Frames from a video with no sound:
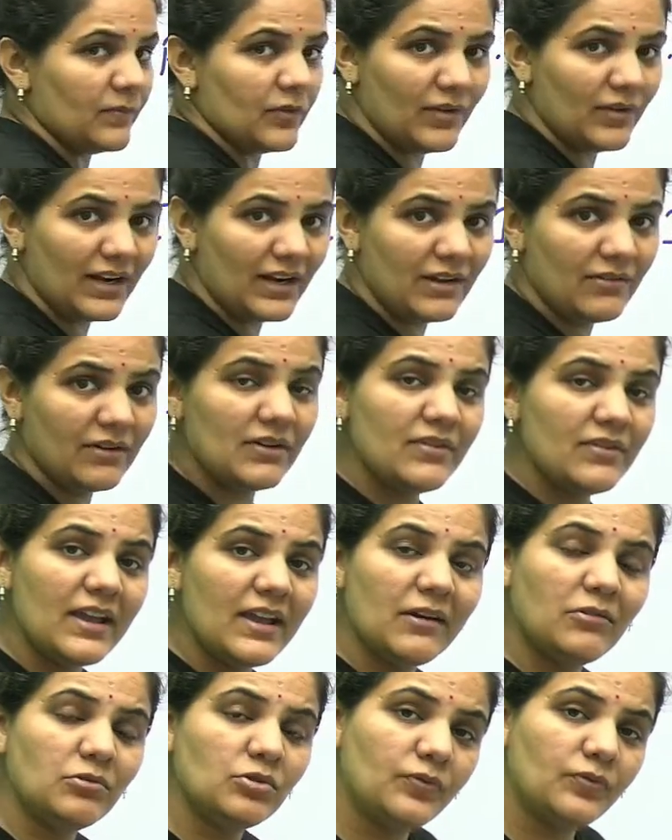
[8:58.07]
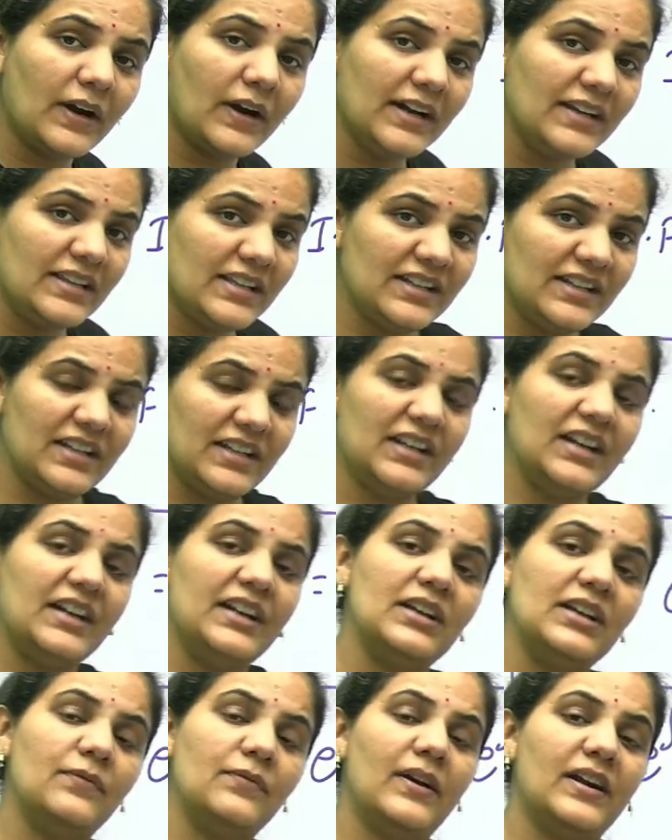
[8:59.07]
Whenever we have to find the
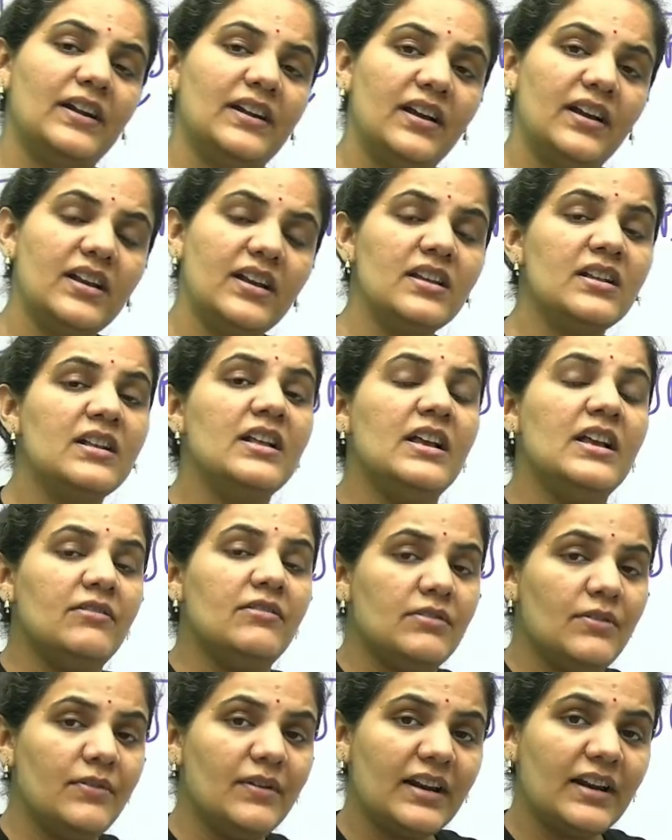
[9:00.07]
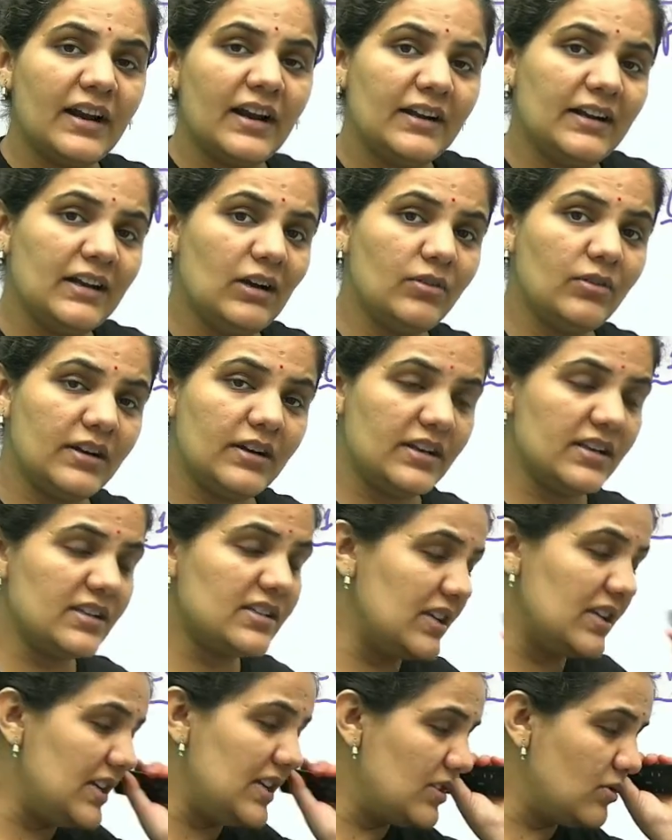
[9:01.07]
integrating factor, we will write down it
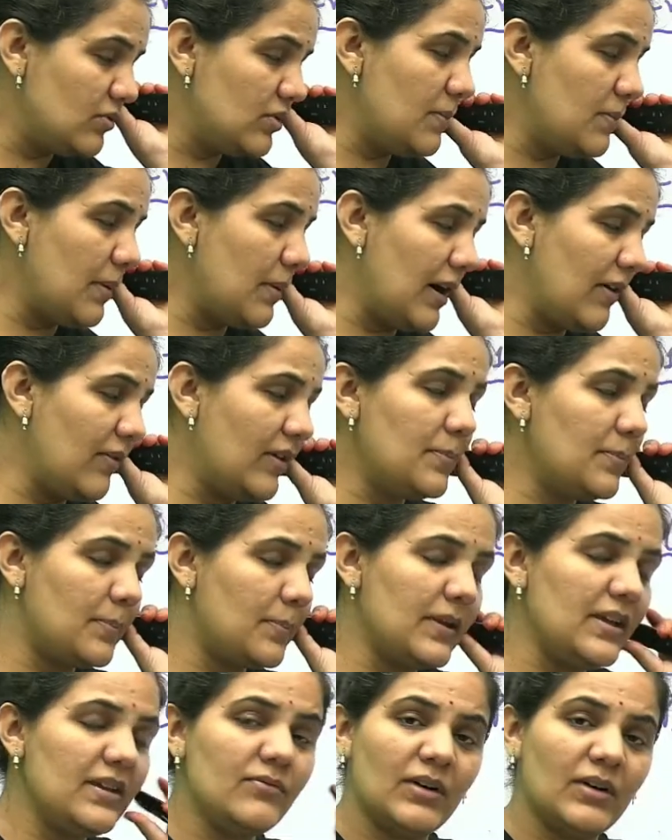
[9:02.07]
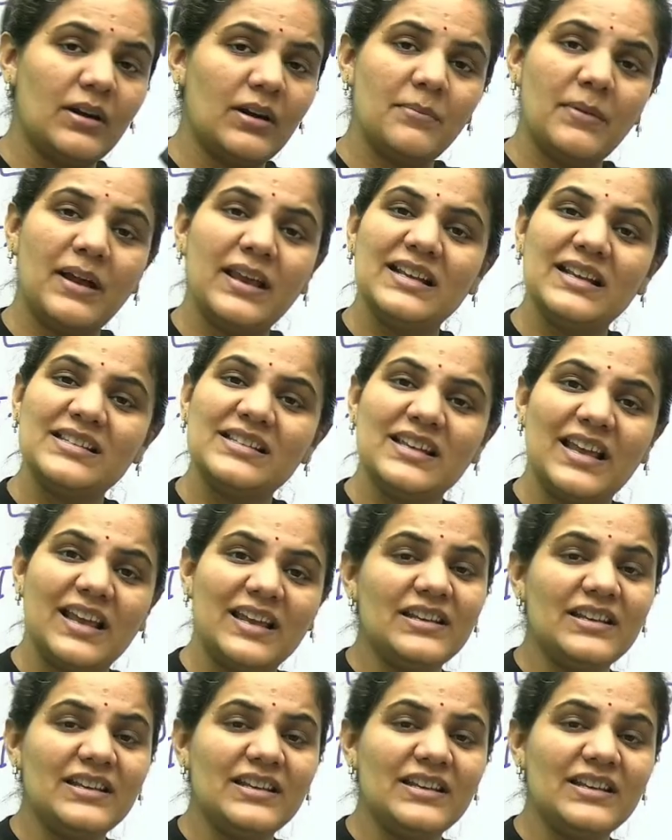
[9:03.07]
is e to the power p 1 minus